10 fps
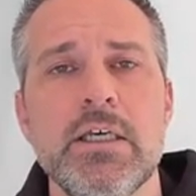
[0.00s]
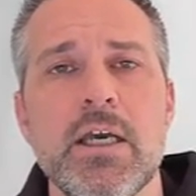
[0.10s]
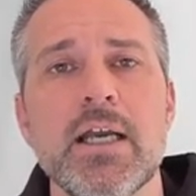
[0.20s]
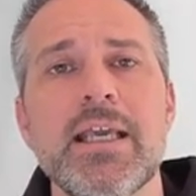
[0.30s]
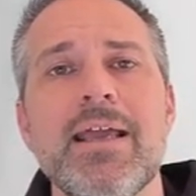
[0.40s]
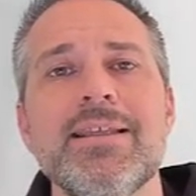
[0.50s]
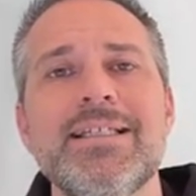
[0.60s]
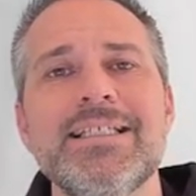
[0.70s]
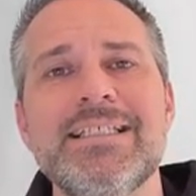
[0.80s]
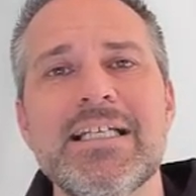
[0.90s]
Again, the
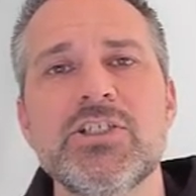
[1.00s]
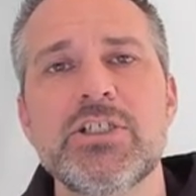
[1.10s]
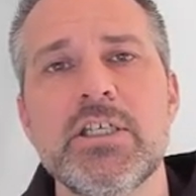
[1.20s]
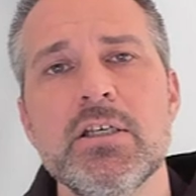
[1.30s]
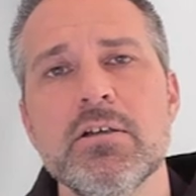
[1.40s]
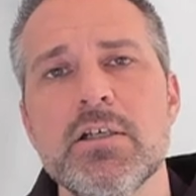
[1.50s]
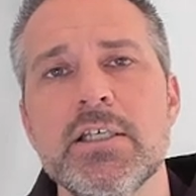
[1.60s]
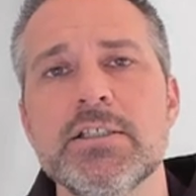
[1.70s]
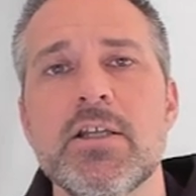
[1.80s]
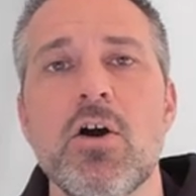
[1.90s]
distinction here
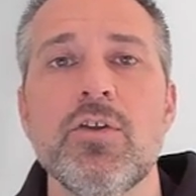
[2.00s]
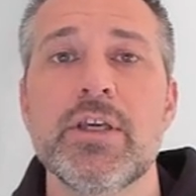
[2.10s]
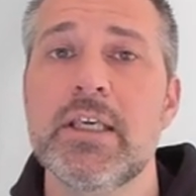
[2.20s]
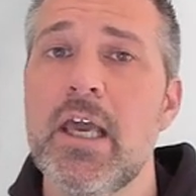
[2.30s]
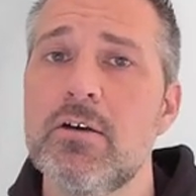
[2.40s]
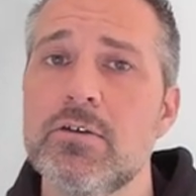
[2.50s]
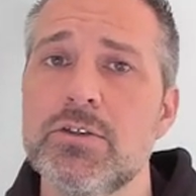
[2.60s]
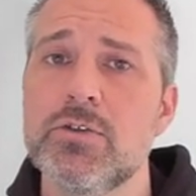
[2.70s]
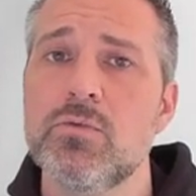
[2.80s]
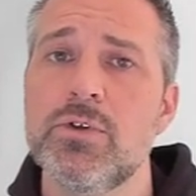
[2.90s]
is that all the
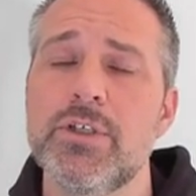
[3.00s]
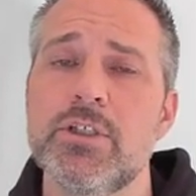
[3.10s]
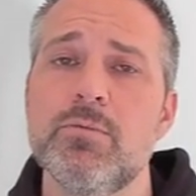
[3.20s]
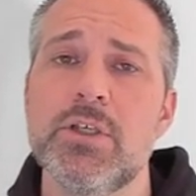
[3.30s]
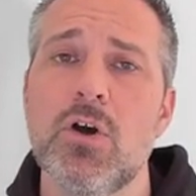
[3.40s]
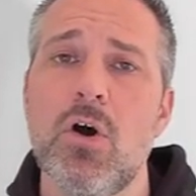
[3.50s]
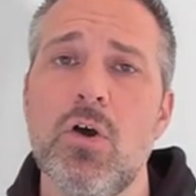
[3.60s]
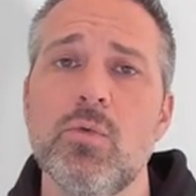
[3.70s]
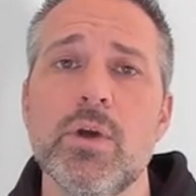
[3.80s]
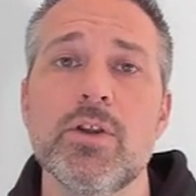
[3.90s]
getters will need to be
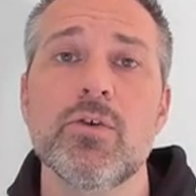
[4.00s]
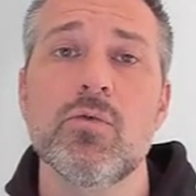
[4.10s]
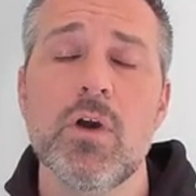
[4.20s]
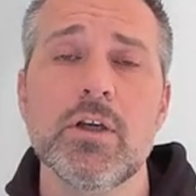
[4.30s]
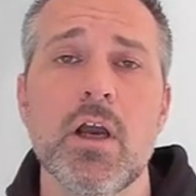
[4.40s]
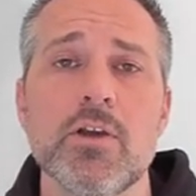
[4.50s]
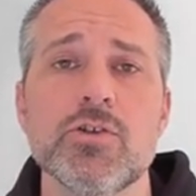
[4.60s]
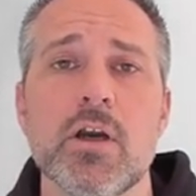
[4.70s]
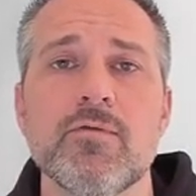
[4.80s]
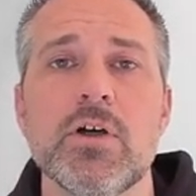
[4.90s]
called with run
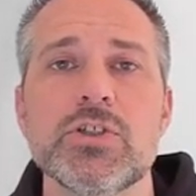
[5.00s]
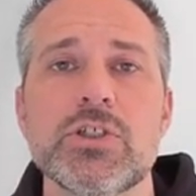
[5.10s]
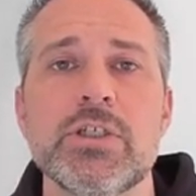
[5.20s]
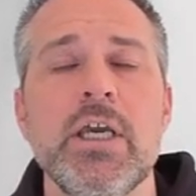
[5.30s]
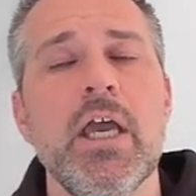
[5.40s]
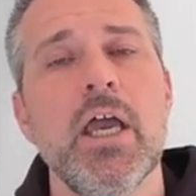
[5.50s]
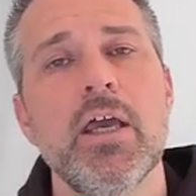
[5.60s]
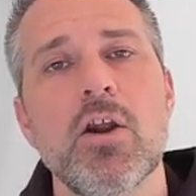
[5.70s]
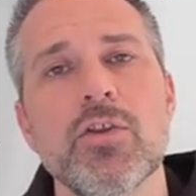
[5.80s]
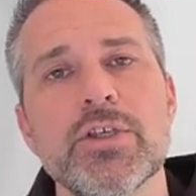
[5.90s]
contract function
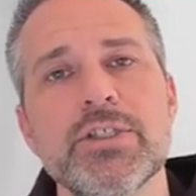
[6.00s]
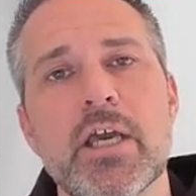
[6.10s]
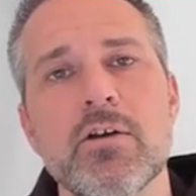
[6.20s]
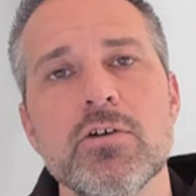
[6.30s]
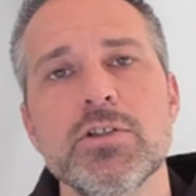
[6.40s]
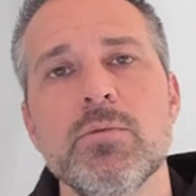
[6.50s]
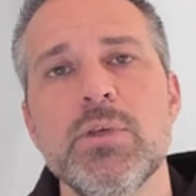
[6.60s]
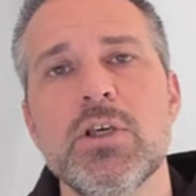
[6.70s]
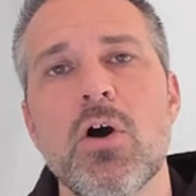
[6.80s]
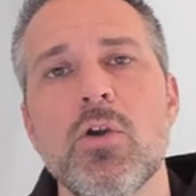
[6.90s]
and all the setters
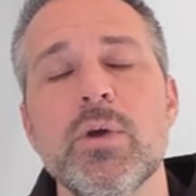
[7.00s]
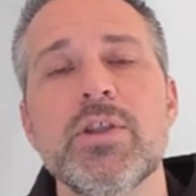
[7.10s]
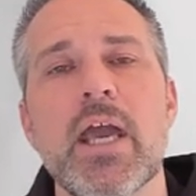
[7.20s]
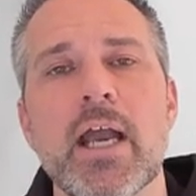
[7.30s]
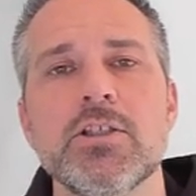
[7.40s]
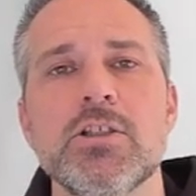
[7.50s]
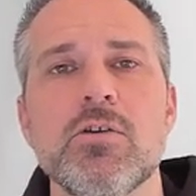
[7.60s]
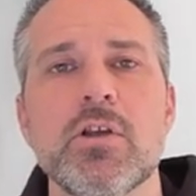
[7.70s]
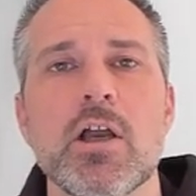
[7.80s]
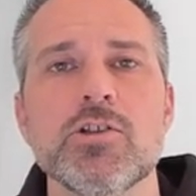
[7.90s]
be called with
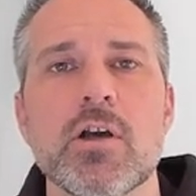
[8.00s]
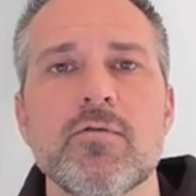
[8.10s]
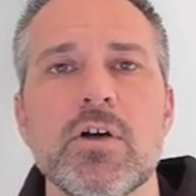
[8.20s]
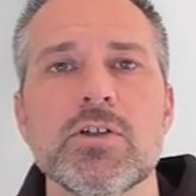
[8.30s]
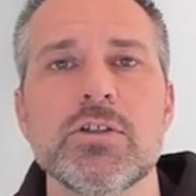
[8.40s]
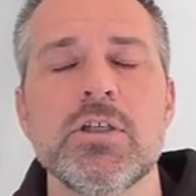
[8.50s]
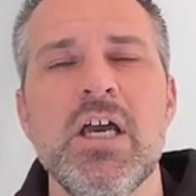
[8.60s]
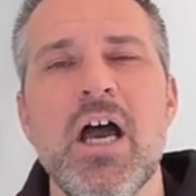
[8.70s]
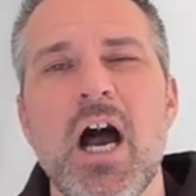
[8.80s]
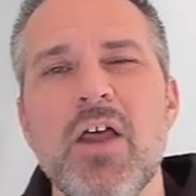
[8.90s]
execute contract function.
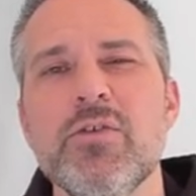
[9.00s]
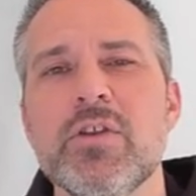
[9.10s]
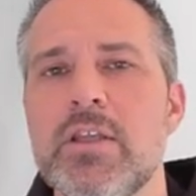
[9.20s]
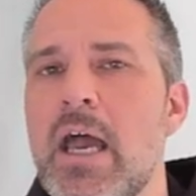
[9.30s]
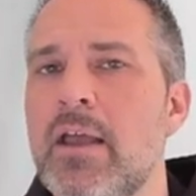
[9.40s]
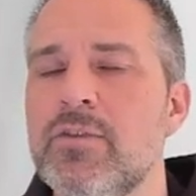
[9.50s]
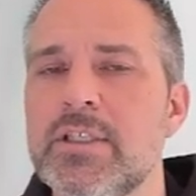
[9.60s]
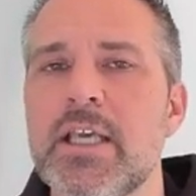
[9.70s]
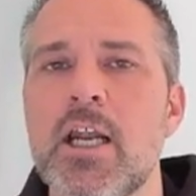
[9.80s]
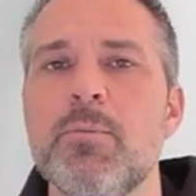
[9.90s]
Other than that, the
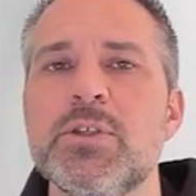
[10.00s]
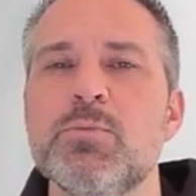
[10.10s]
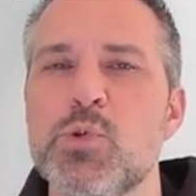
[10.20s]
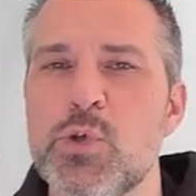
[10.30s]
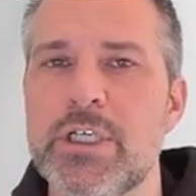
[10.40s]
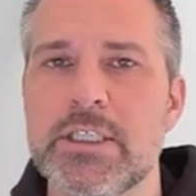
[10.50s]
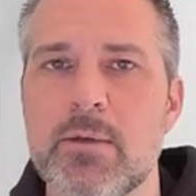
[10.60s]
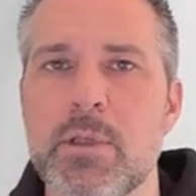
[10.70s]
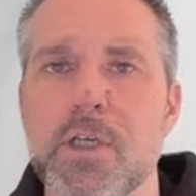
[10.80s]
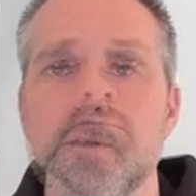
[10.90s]
setup is pretty
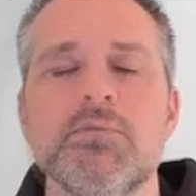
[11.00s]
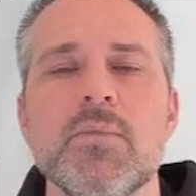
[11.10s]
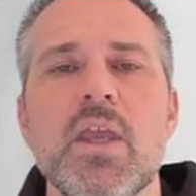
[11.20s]
similar.